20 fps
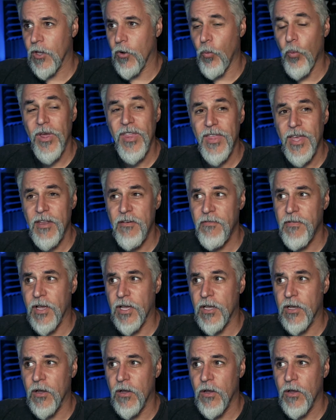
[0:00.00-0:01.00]
with
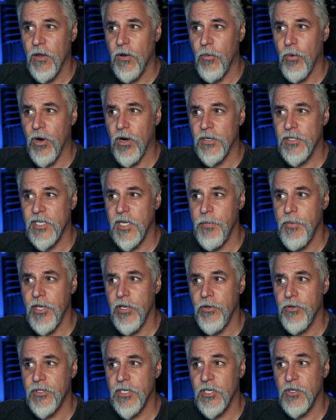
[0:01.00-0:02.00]
NVENC, where our CPU
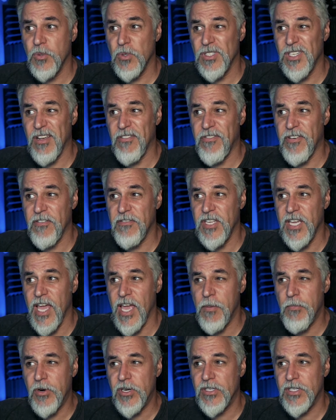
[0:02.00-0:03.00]
usage was at
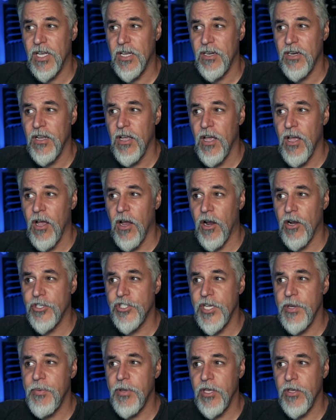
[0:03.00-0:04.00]
58%, our
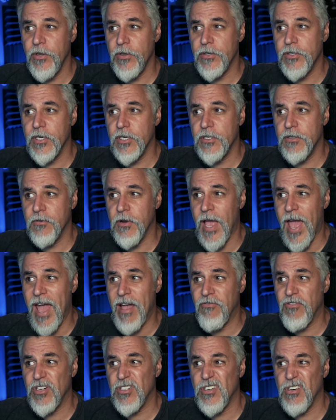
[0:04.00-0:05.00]
GPU usage
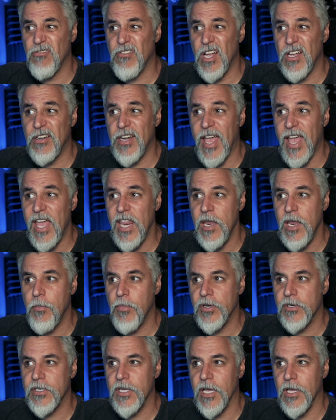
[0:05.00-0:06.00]
averaged around
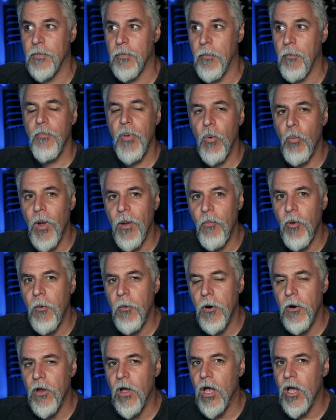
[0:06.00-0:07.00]
80%. But when we
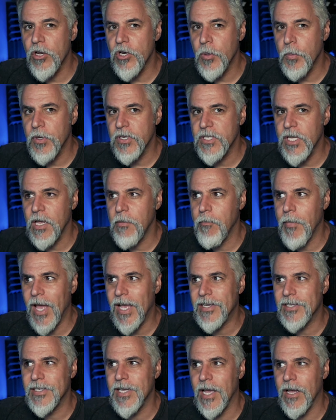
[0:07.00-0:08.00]
were 100%
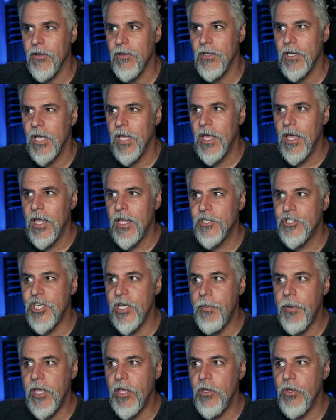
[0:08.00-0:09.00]
maxed out,
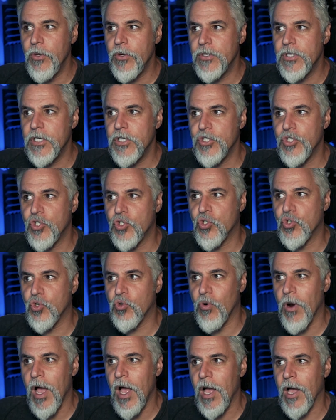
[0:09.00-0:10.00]
GPU usage
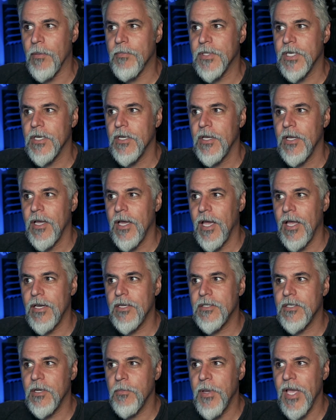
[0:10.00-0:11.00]
dropped. And
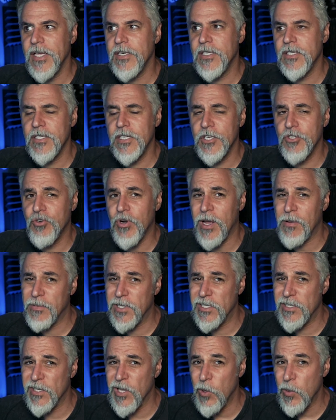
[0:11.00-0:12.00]
in some cases, it
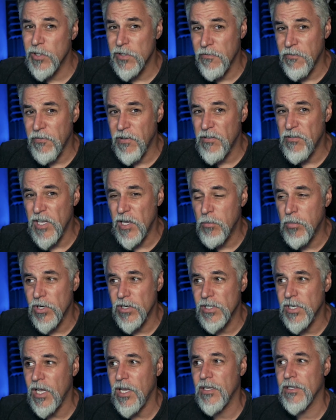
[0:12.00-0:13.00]
dropped as low as
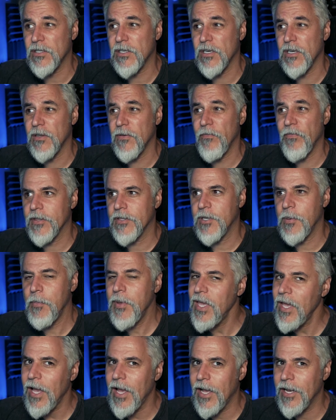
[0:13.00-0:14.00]
50%. To
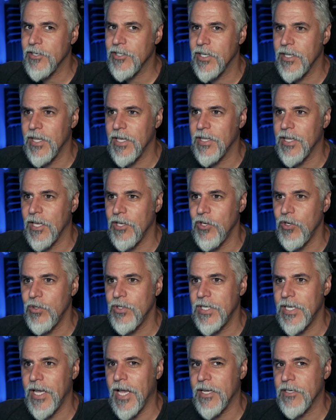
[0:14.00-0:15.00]
me, I actually think that
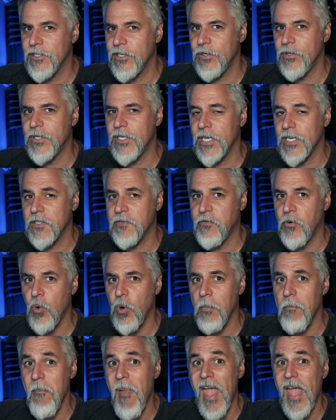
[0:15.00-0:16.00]
using
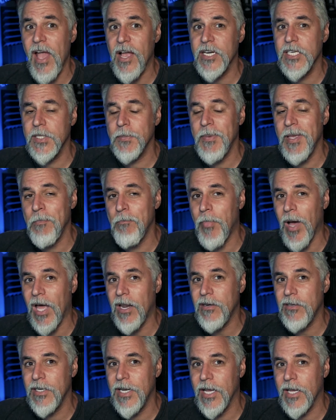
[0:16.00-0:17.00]
x264 may actually be
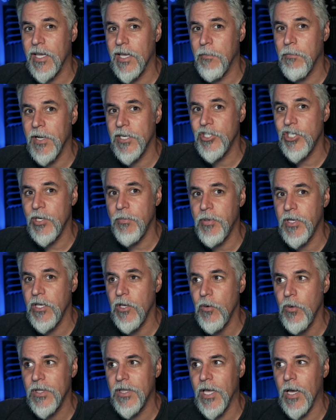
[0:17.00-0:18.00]
bottlenecking my
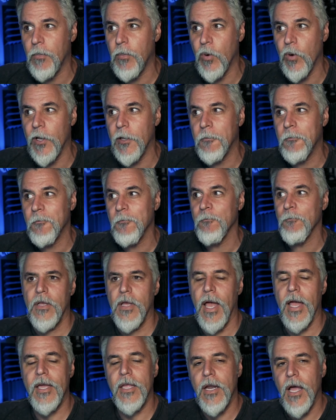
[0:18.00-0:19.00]
GPU at that point.
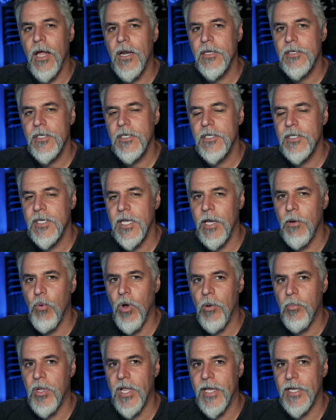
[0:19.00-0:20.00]
I can honestly say
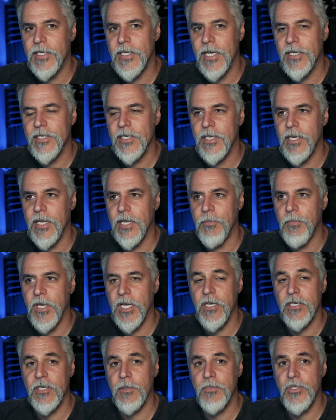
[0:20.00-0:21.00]
while playing Destiny,
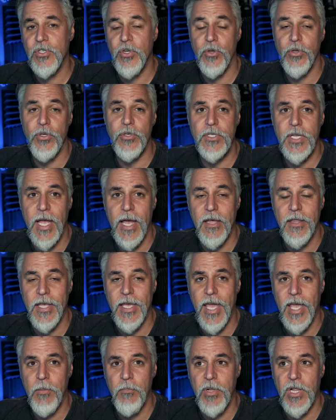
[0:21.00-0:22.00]
because I'm so used to how the
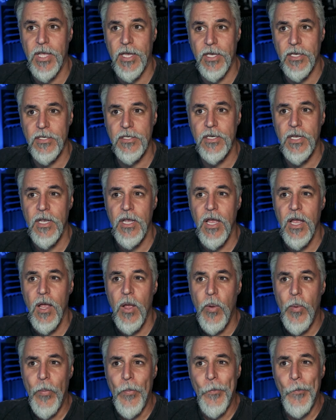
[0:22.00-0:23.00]
game plays,
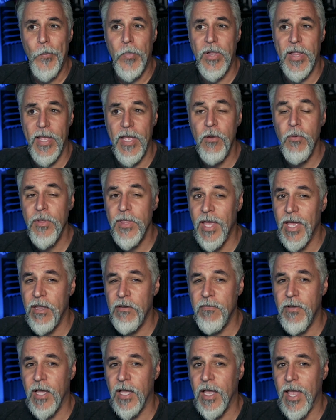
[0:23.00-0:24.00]
playing with
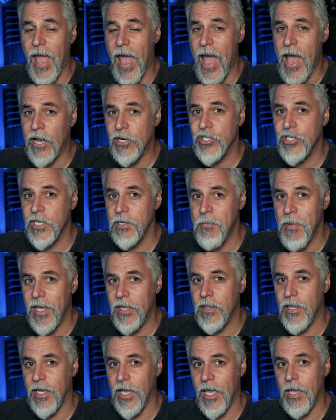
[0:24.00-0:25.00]
NVENC actually
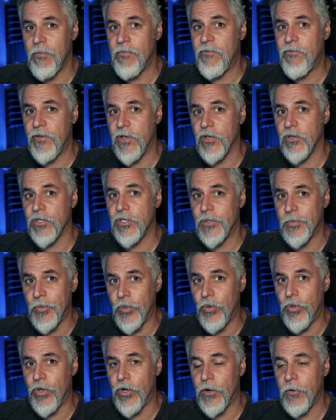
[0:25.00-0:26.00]
made the game feel
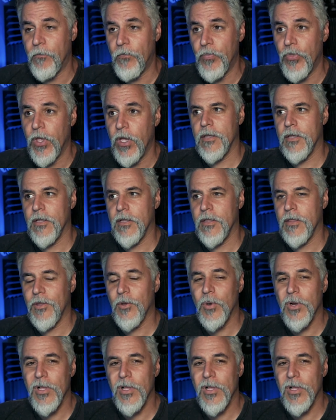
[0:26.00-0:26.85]
smoother. There